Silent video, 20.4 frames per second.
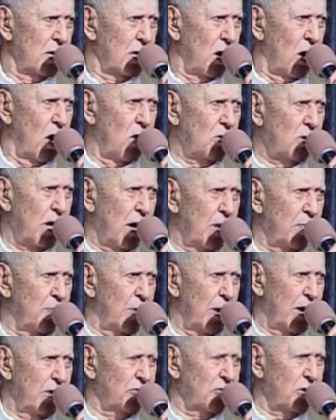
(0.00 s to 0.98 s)
Okay,
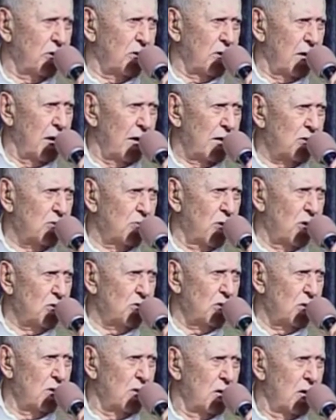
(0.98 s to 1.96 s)
pass it to the next
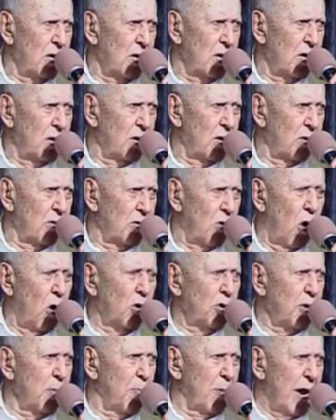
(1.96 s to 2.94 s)
person.
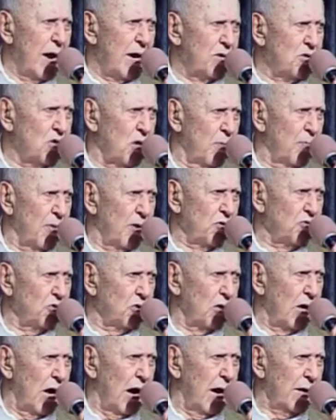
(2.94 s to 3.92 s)
Hold the page up that
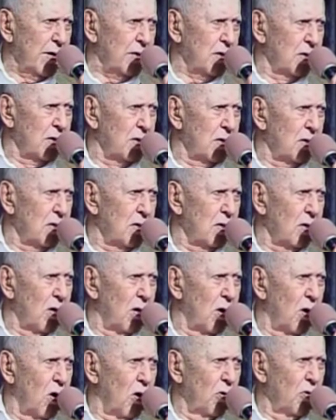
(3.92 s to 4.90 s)
you got.
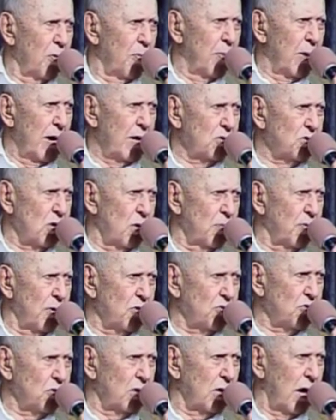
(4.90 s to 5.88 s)
Hold the page up
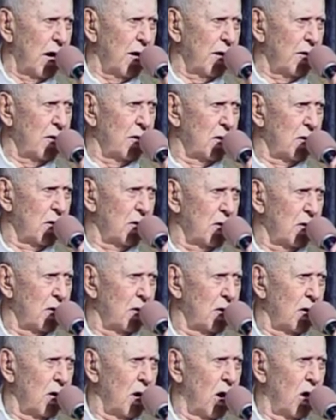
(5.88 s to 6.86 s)
that you got.
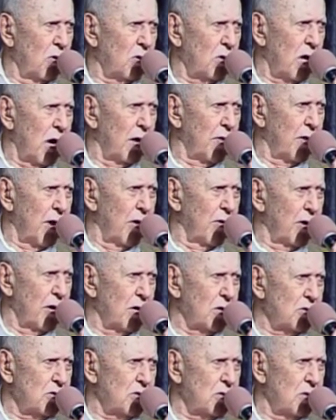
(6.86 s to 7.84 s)
Okay, there it
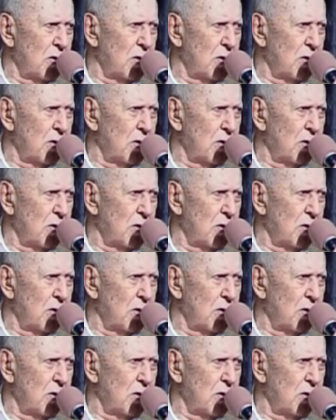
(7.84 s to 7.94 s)
is.